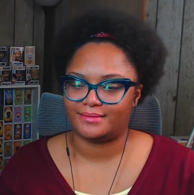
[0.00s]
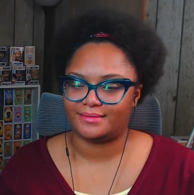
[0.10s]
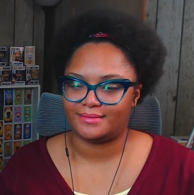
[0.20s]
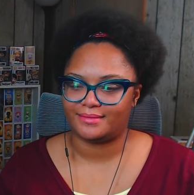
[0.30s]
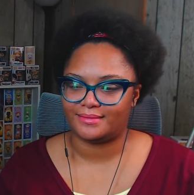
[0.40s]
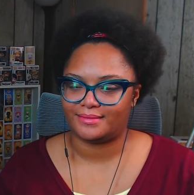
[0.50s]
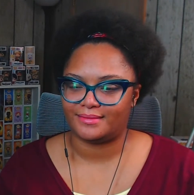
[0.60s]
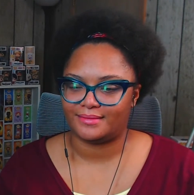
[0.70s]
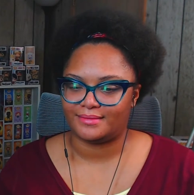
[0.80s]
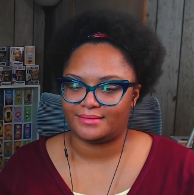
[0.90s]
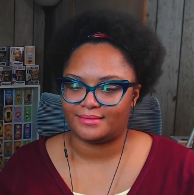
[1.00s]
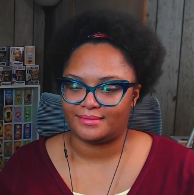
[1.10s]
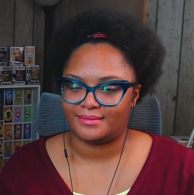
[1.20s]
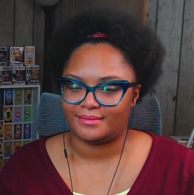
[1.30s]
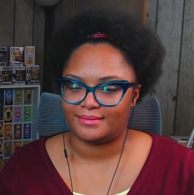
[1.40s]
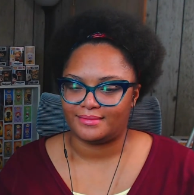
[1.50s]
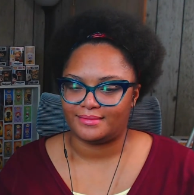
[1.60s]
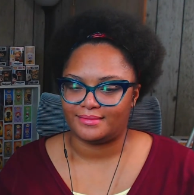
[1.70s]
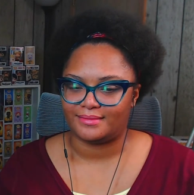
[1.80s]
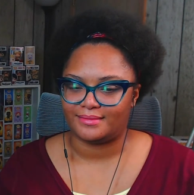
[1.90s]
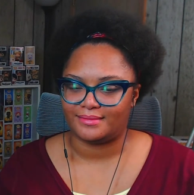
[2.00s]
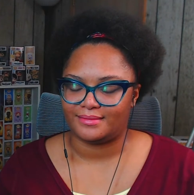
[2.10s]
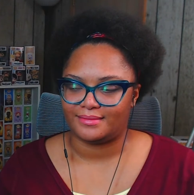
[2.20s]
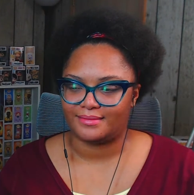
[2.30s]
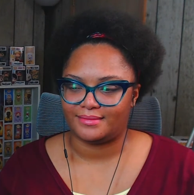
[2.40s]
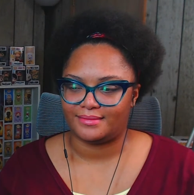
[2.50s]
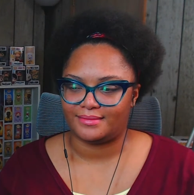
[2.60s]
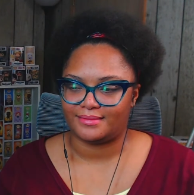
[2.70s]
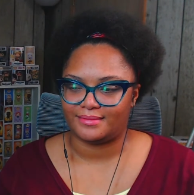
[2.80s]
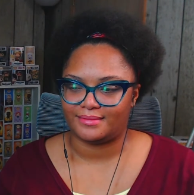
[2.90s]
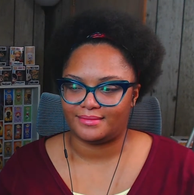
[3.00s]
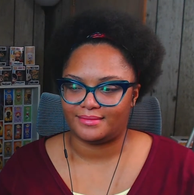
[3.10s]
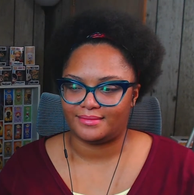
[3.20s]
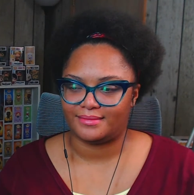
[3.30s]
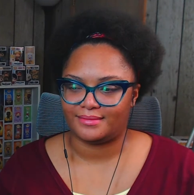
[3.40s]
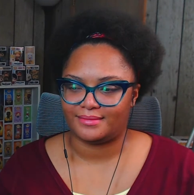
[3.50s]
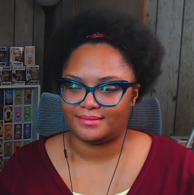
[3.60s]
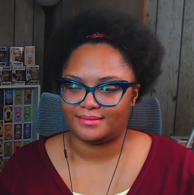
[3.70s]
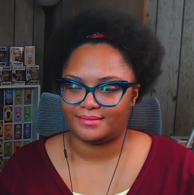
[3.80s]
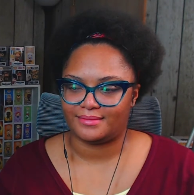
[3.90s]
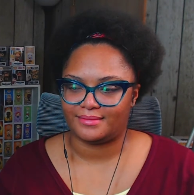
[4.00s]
No one is speaking in this clip.